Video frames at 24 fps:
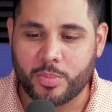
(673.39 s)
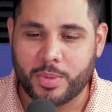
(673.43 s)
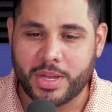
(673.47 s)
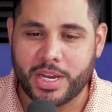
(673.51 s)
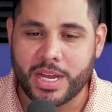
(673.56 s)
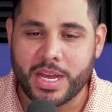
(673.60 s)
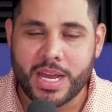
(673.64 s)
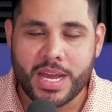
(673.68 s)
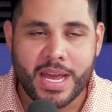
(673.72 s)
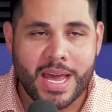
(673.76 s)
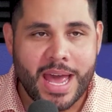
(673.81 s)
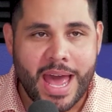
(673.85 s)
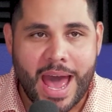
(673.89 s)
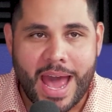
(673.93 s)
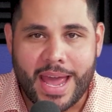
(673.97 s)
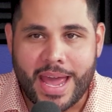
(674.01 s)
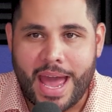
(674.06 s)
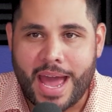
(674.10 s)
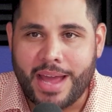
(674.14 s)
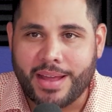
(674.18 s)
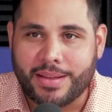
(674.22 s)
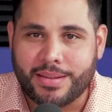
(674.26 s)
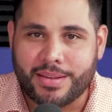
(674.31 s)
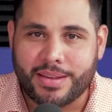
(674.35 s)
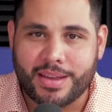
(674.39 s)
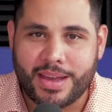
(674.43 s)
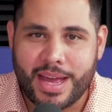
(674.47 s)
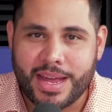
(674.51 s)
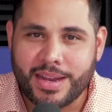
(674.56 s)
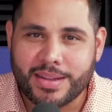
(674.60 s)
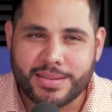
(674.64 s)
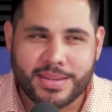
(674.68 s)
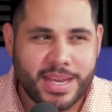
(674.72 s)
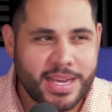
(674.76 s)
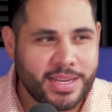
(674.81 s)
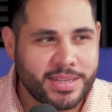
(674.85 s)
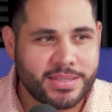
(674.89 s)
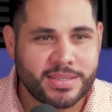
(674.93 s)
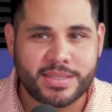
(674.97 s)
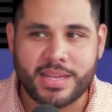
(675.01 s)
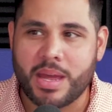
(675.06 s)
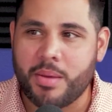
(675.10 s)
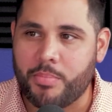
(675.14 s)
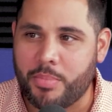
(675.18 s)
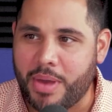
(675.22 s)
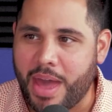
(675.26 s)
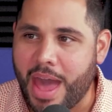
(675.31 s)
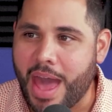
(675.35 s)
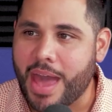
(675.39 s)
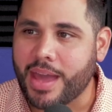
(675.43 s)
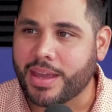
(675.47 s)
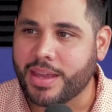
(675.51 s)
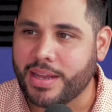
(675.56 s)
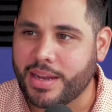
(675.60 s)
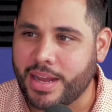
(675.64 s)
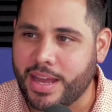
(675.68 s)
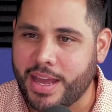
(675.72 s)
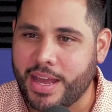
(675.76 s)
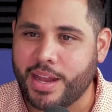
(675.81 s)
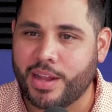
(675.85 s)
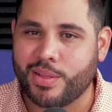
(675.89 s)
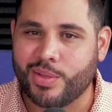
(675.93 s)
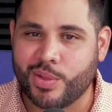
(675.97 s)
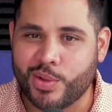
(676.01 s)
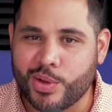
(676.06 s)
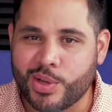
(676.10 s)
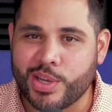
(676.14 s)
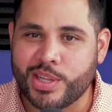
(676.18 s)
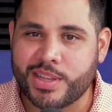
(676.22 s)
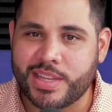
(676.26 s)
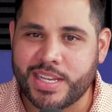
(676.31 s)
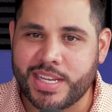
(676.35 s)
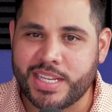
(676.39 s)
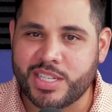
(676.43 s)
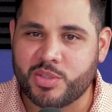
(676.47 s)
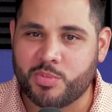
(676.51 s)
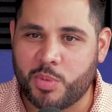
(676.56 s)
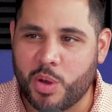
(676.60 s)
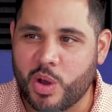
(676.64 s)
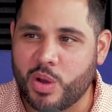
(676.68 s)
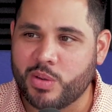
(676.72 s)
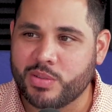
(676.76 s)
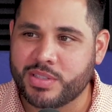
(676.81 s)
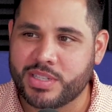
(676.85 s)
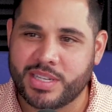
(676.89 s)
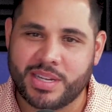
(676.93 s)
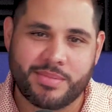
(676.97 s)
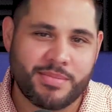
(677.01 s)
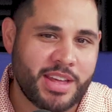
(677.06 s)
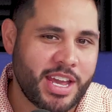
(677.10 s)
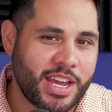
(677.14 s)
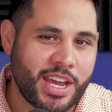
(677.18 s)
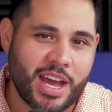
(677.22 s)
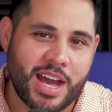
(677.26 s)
But I kind of take a step back and I look at these posts and I'm like,